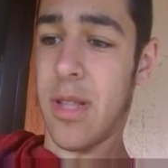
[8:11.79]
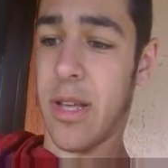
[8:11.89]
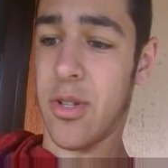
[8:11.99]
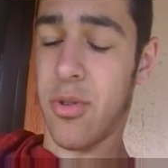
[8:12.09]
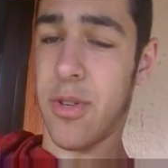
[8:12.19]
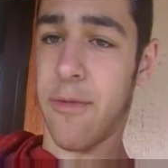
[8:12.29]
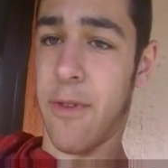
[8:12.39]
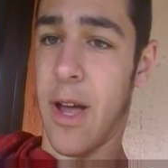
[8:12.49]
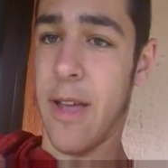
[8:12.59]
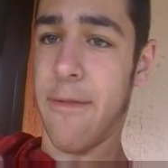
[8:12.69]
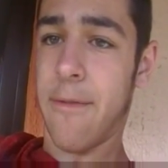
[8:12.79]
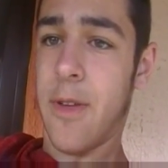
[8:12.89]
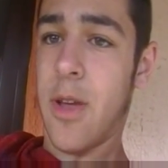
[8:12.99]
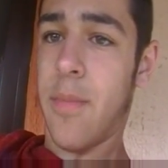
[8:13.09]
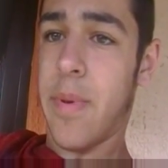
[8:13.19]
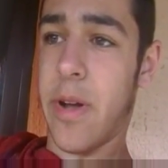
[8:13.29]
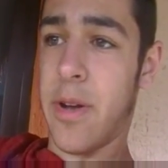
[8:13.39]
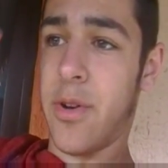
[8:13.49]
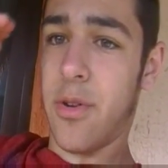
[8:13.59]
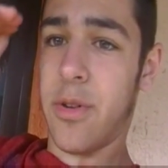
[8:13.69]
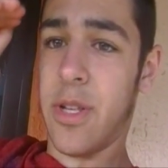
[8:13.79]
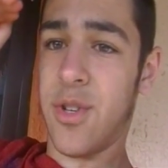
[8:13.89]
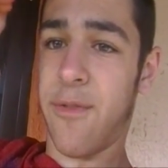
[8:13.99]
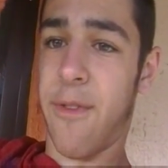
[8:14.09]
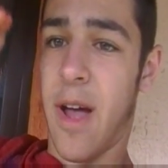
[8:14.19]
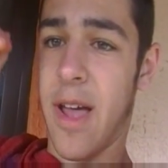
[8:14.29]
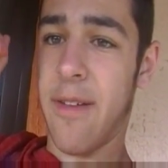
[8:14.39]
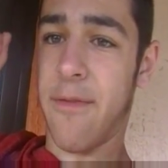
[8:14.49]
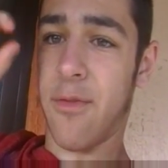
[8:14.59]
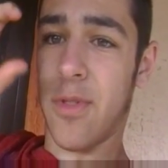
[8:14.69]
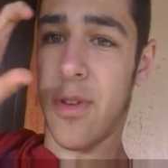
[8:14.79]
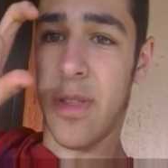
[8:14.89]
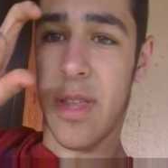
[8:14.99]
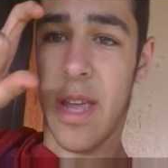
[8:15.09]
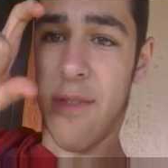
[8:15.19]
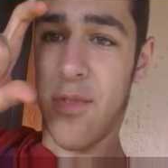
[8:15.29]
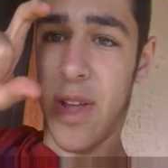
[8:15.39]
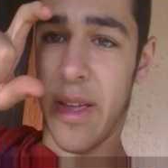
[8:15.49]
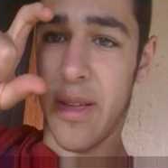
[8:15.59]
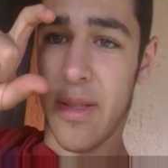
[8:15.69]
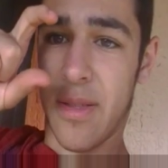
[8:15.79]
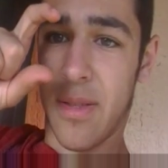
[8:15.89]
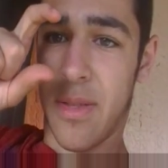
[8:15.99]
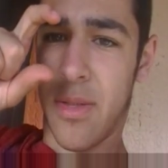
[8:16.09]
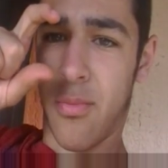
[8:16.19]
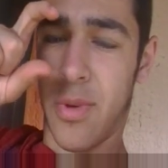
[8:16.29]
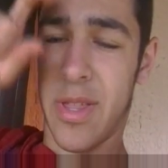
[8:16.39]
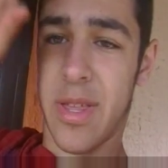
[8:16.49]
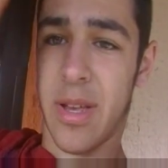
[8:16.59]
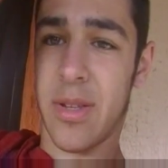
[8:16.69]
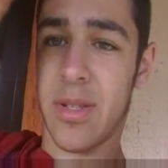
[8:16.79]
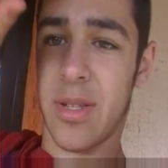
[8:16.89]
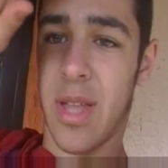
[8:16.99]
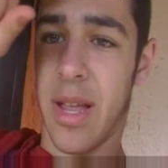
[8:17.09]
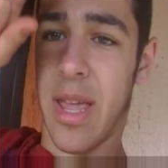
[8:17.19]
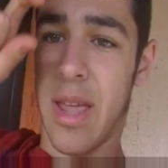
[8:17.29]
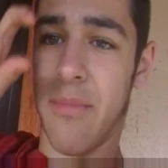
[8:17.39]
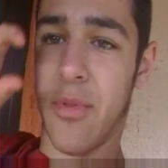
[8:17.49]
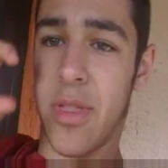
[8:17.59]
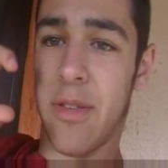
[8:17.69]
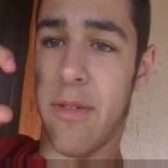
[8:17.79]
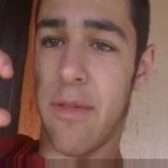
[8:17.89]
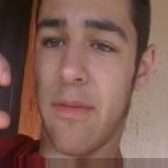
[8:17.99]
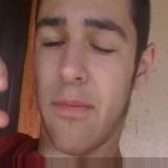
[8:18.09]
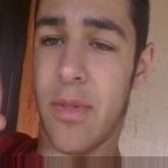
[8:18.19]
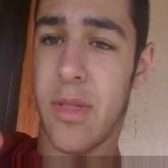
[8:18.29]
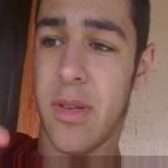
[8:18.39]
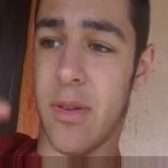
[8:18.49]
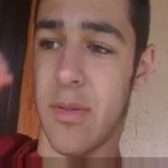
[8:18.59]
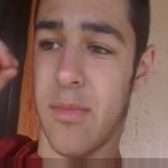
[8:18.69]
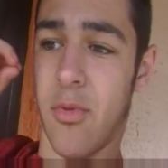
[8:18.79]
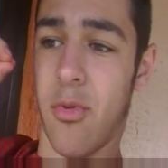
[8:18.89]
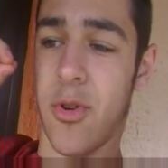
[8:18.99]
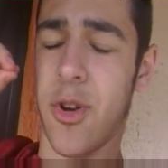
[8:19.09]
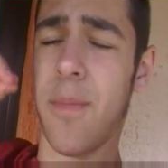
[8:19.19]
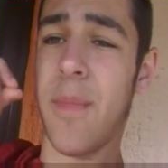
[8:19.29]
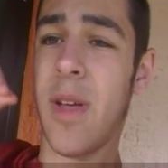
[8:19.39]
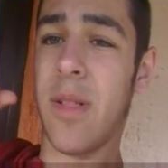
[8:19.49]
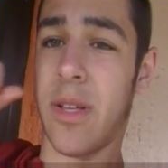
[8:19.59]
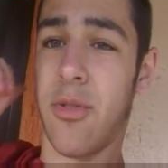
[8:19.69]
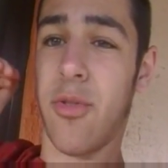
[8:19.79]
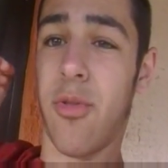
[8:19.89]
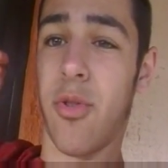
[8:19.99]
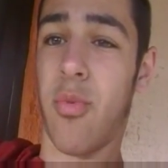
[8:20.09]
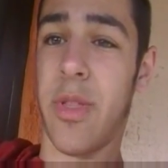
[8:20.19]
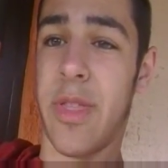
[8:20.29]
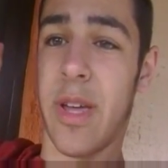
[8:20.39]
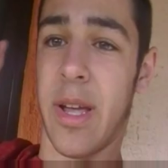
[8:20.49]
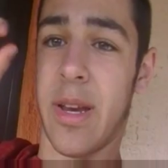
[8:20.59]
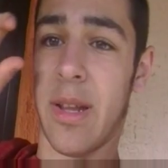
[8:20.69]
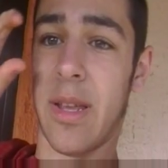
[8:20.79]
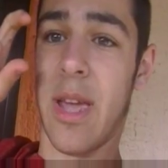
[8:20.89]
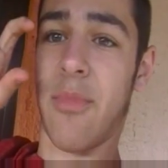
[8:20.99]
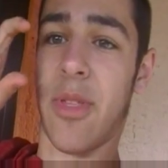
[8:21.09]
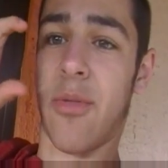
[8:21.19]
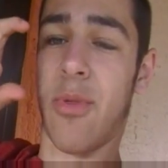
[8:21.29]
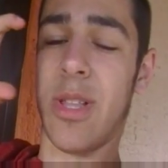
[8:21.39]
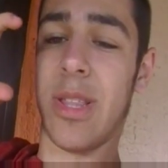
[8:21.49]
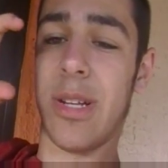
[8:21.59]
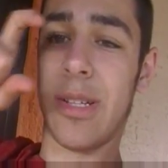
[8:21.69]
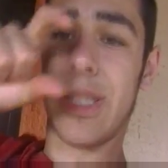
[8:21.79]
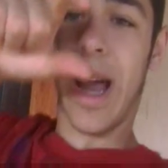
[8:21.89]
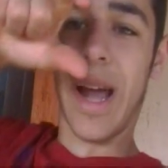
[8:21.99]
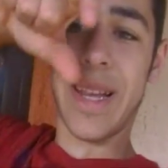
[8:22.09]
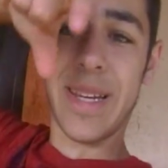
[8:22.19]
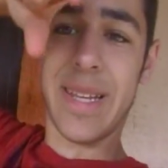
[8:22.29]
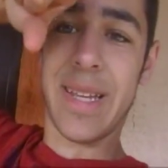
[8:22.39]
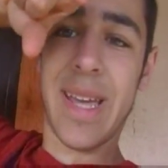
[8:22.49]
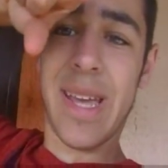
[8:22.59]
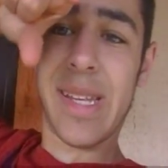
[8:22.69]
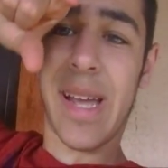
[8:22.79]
like a choice of 5, but under each 5 they gave you like 3 things that came with the order. Like, you could order one thing and it came with 3 little tiny